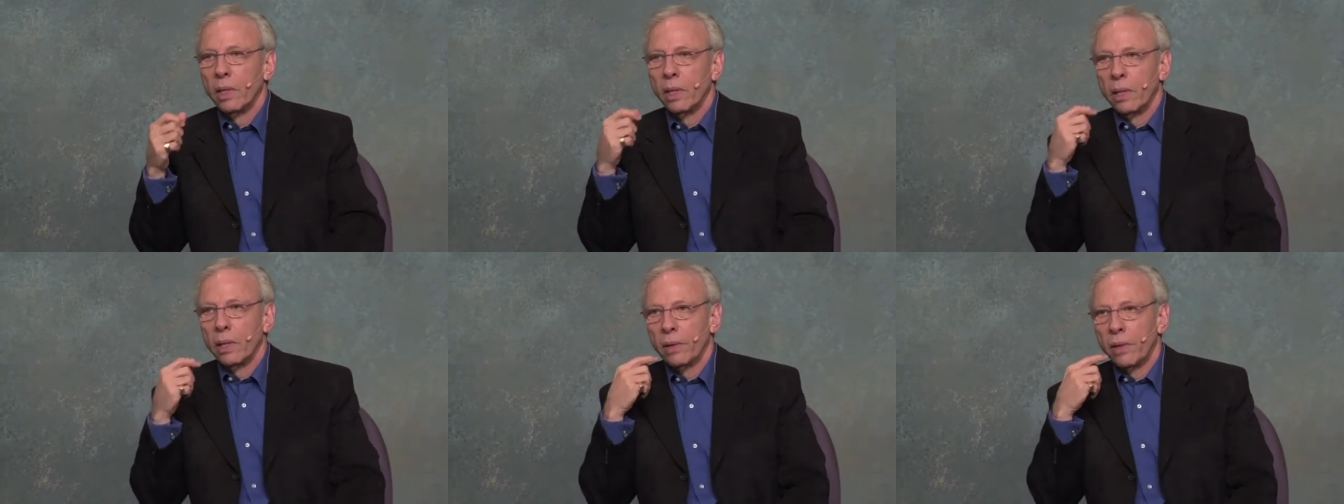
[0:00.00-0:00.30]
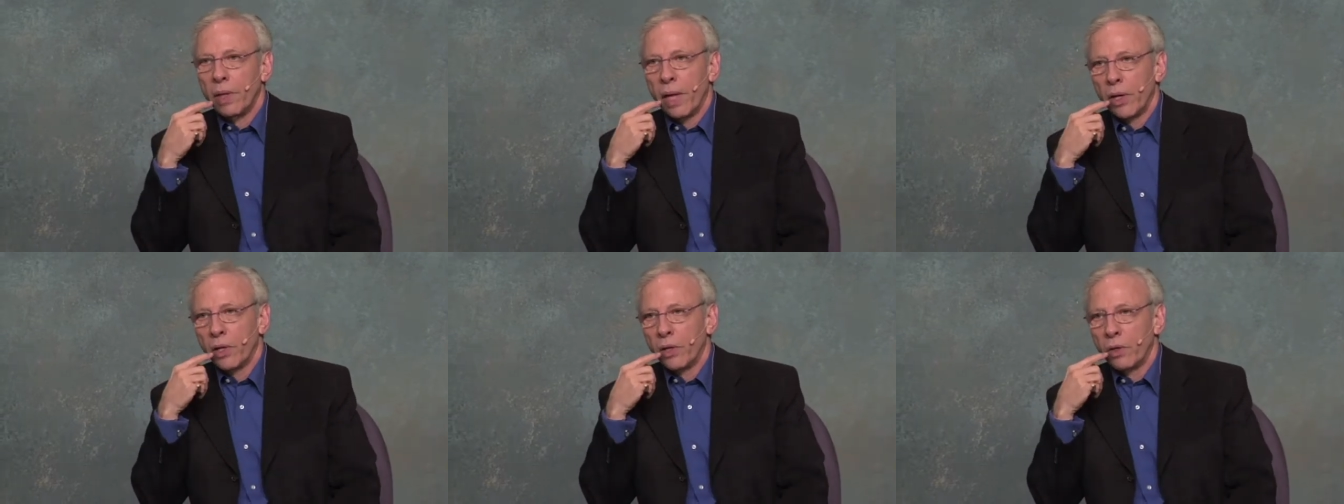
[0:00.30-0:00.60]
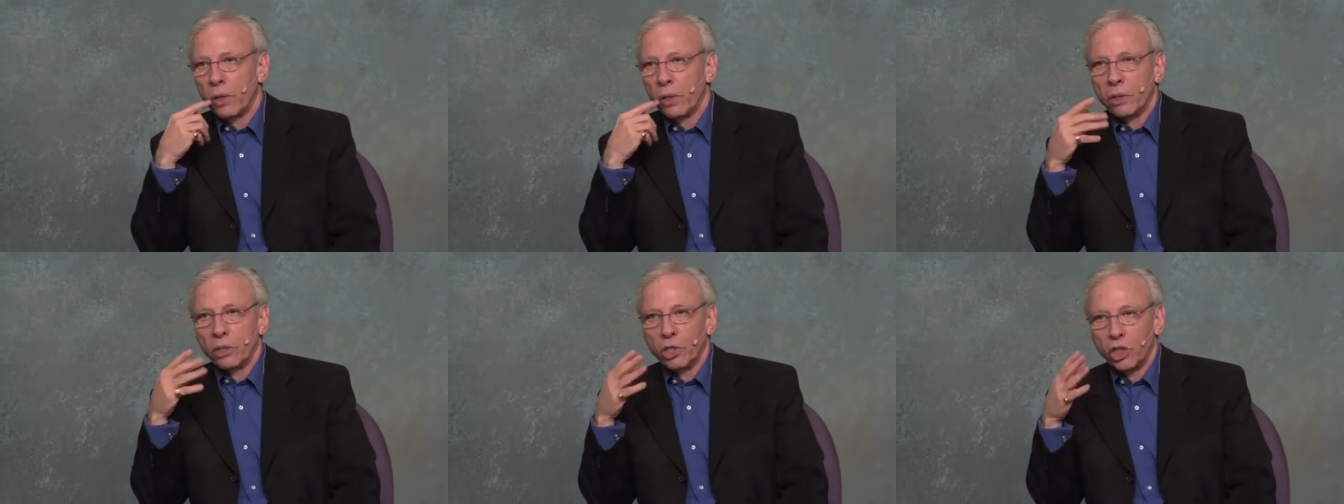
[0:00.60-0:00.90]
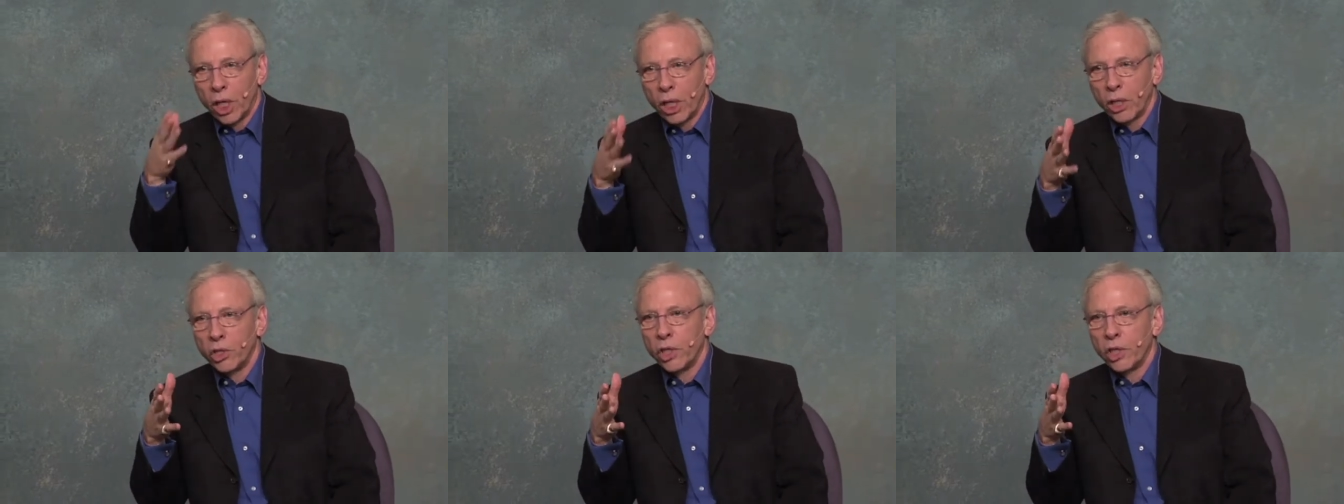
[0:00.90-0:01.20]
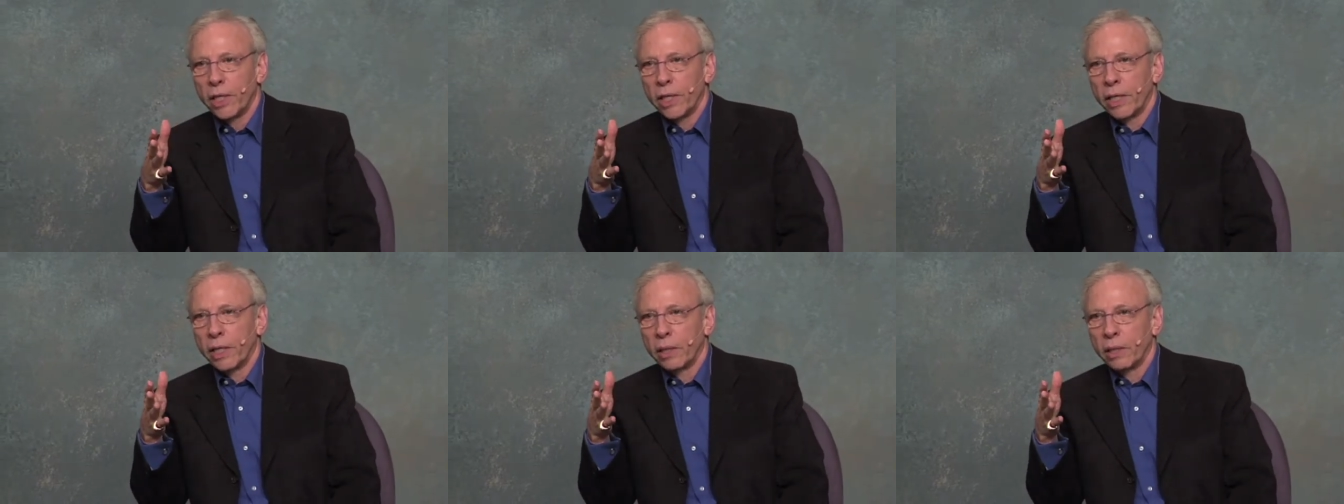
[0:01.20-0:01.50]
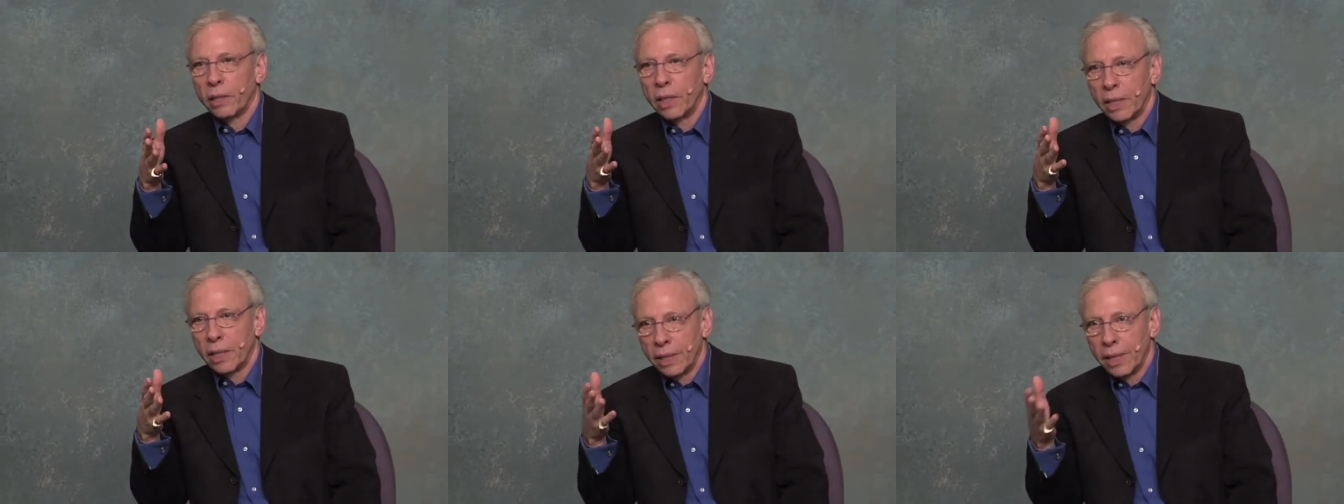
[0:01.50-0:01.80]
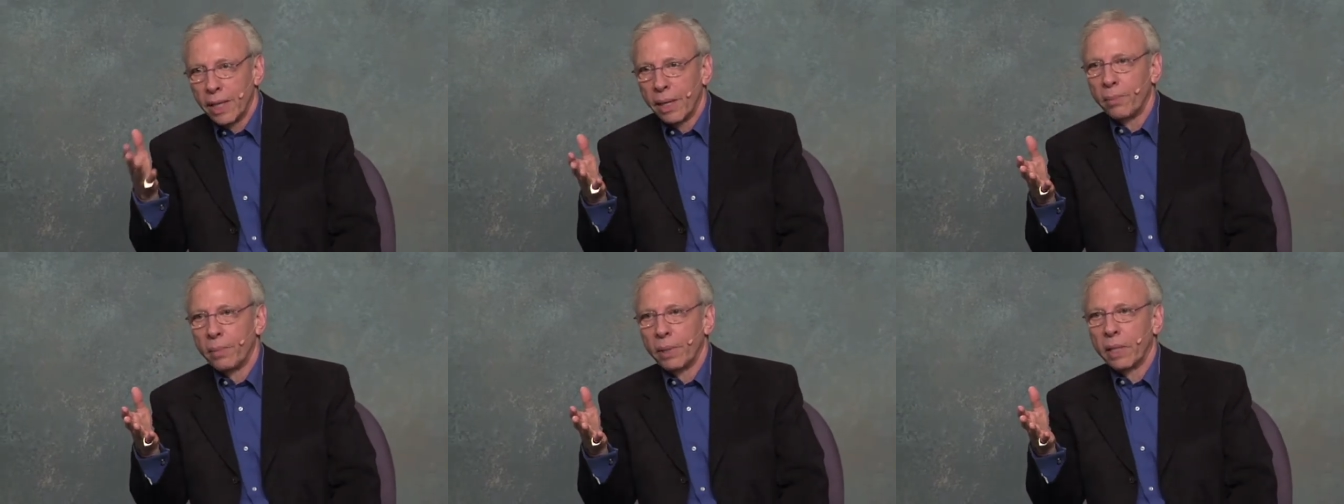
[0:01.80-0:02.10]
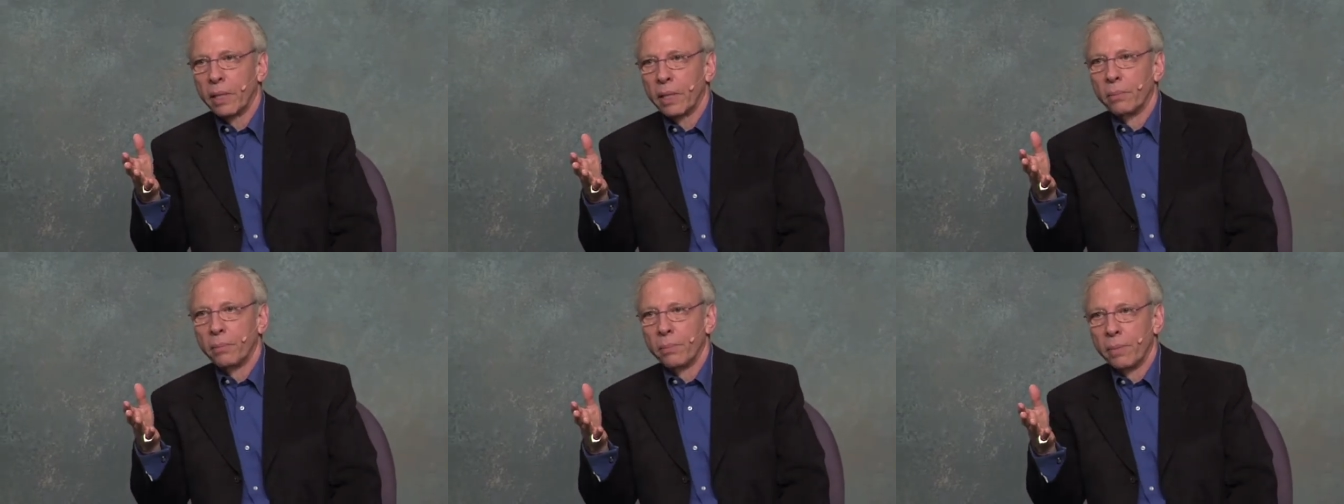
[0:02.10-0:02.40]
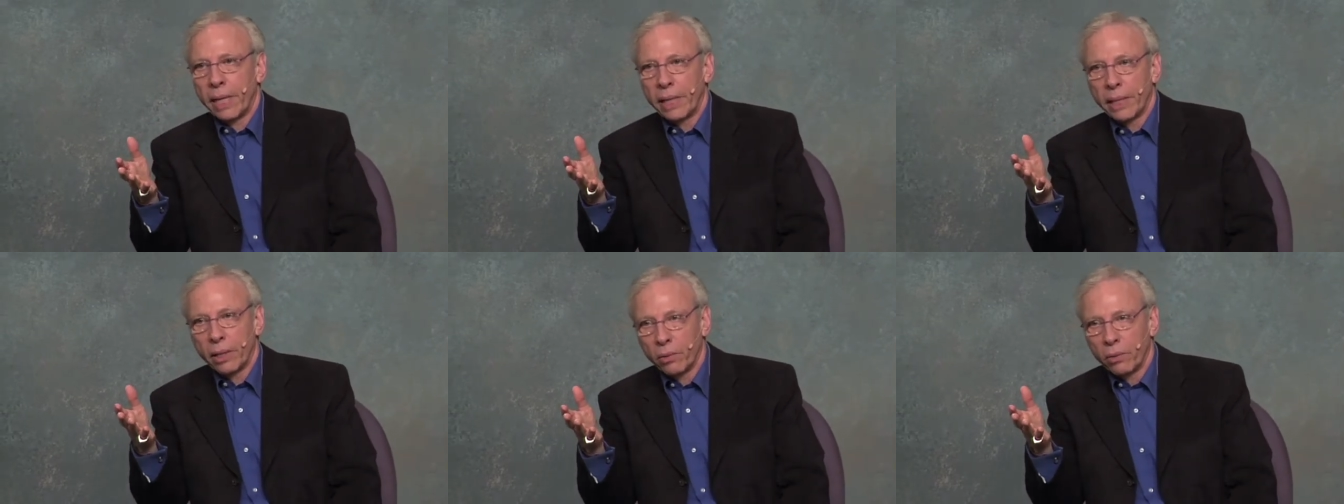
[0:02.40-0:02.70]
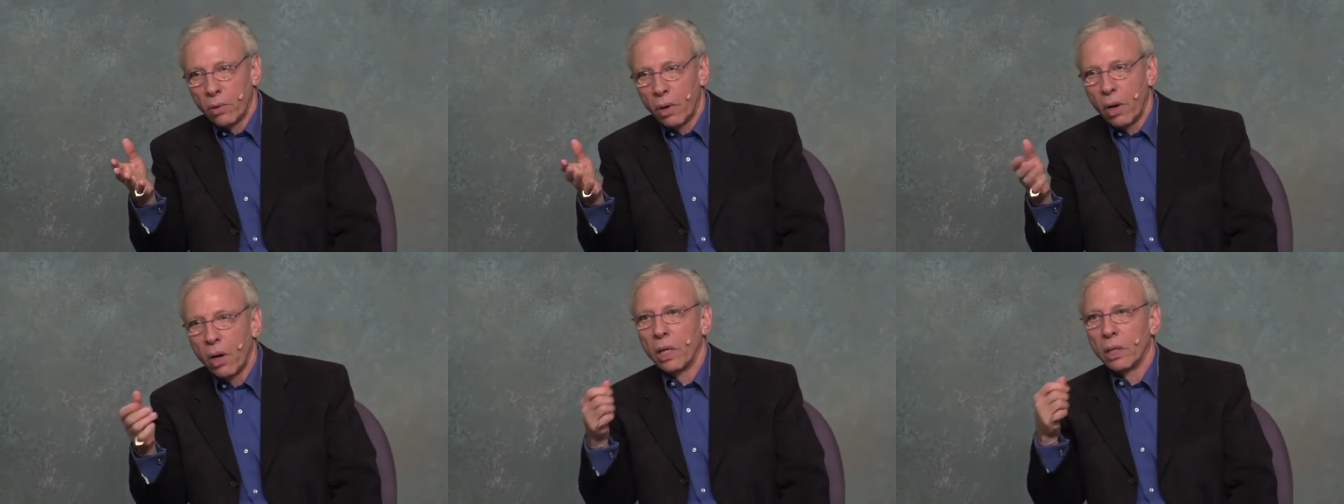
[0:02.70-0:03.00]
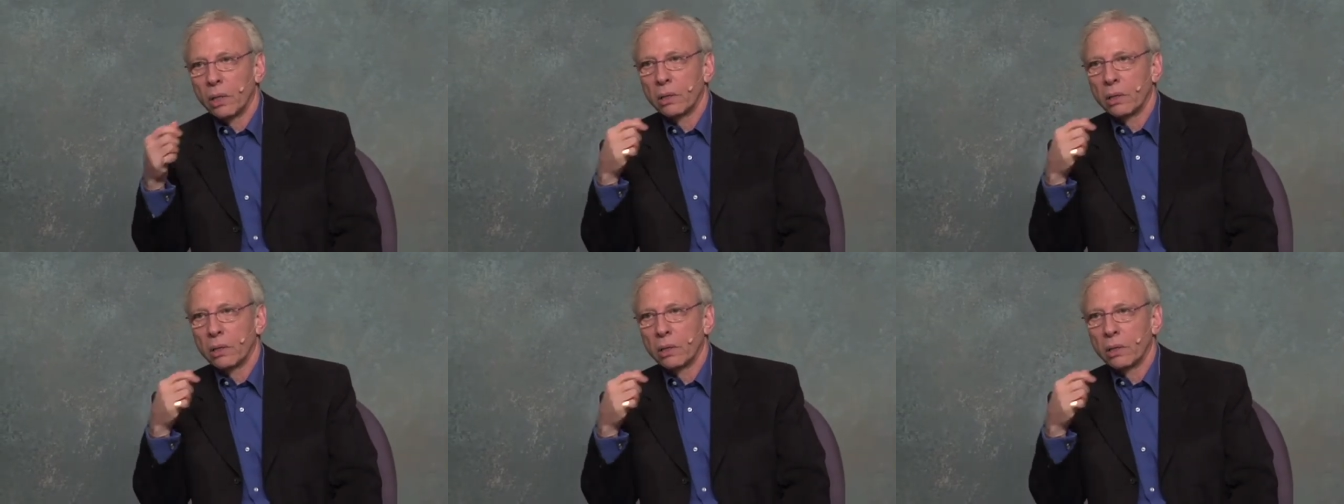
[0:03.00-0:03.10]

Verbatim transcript: that you're judging and condemning and making wrong.